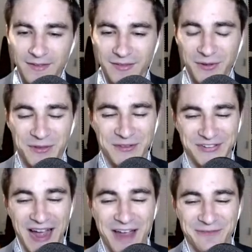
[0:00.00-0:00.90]
Look at this
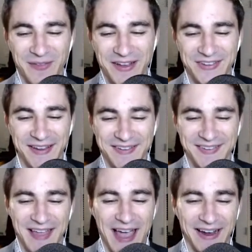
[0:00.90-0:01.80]
guy flexing his
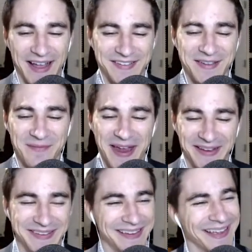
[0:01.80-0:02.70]
stack,
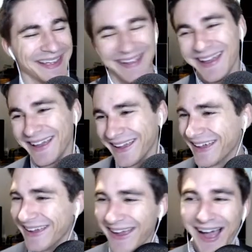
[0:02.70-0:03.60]
SMH.
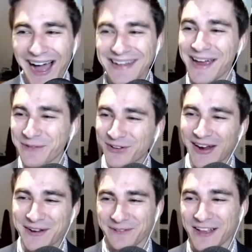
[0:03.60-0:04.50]
I never try
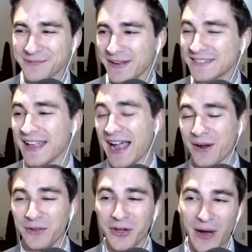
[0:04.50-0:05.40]
to flex my stack,
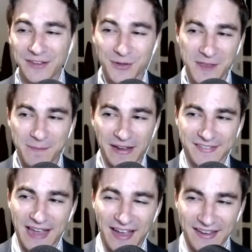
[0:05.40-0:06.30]
although I do think my
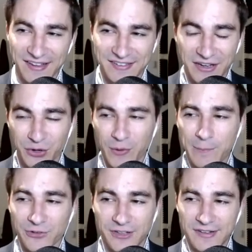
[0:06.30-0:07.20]
stack is a good
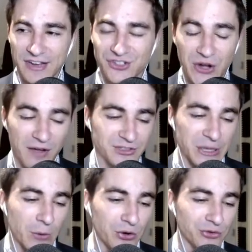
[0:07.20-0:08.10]
representation of
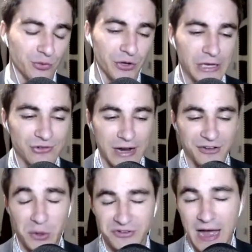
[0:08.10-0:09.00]
someone who's really tried
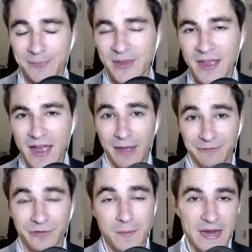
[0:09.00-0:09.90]
to adopt
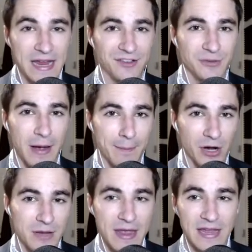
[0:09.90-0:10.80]
flipping into my
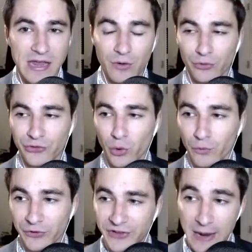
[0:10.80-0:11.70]
money making in old school
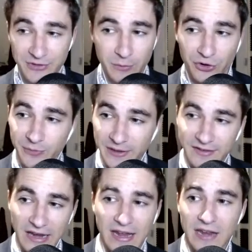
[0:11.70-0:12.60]
RuneScape, someone who's been
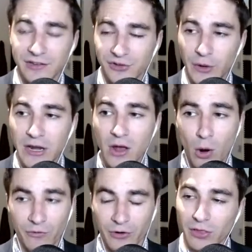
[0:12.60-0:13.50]
dedicated to it
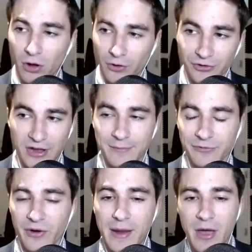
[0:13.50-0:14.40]
over a longer time
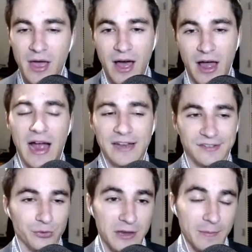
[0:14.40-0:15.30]
frame. I
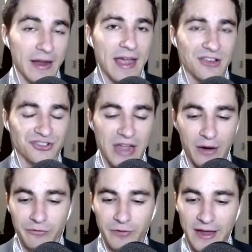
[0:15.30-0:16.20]
do think my cash stack
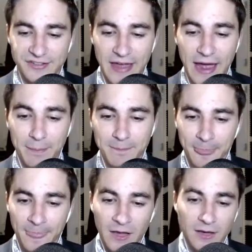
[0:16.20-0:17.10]
reflects that.
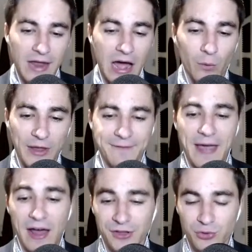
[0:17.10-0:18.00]
Now, we have
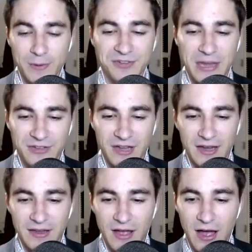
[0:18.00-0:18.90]
Ali Dreamscape
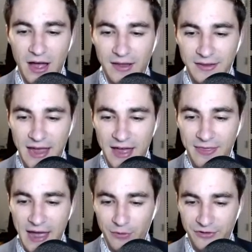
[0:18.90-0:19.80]
saying, yeah,
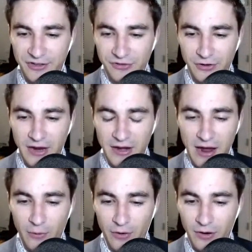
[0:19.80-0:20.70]
that was 600k an
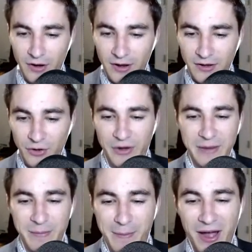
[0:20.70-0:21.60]
hour. You're
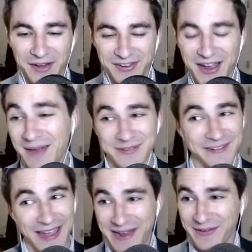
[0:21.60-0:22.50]
reading my mind.
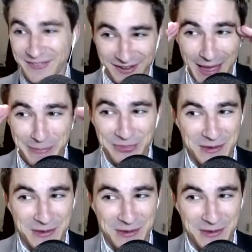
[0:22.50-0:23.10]
Hey, telepathy,